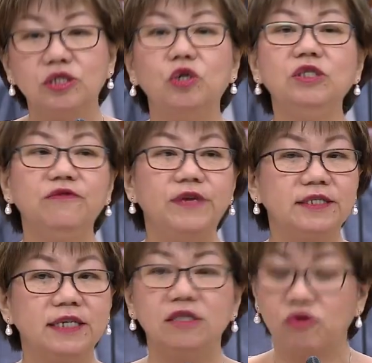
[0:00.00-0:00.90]
Those of
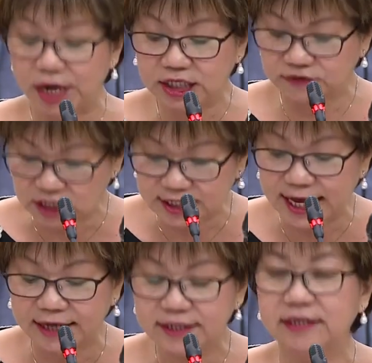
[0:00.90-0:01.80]
us in the rest of
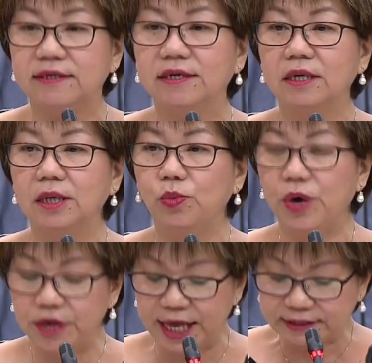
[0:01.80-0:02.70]
society,
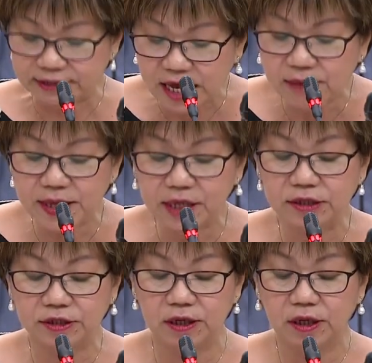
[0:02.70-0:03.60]
whether as
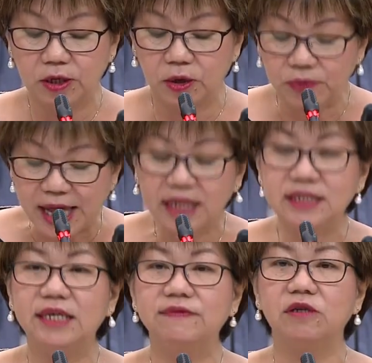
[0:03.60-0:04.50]
neighbours or
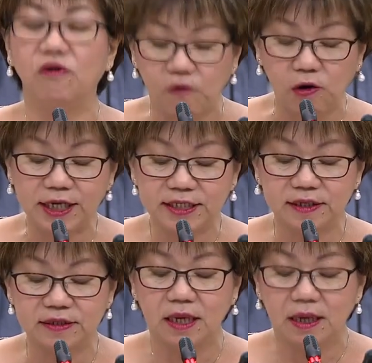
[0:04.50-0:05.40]
relatives or
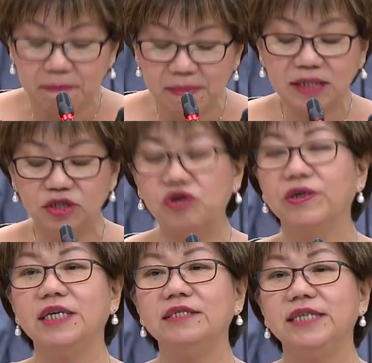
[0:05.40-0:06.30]
volunteers, must
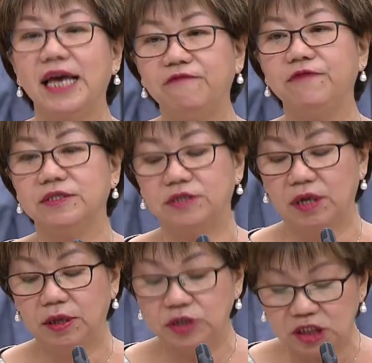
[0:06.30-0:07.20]
join in the efforts
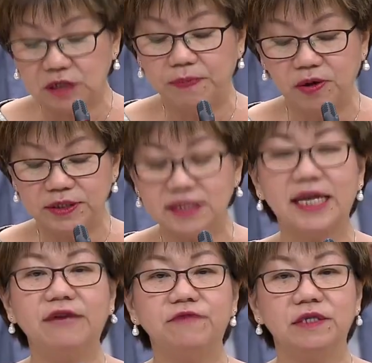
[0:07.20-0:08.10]
to support
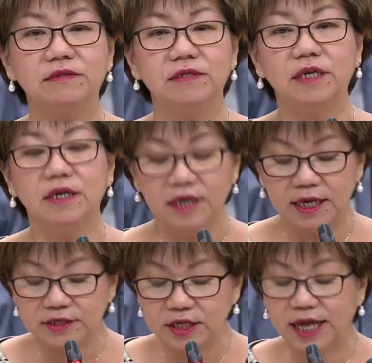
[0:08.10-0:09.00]
this effort.
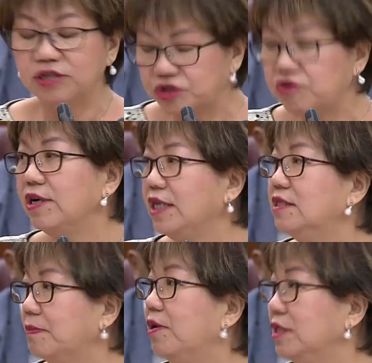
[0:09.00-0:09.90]
And so I strongly
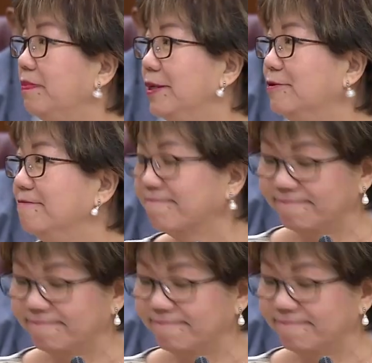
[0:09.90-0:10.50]
support the bill.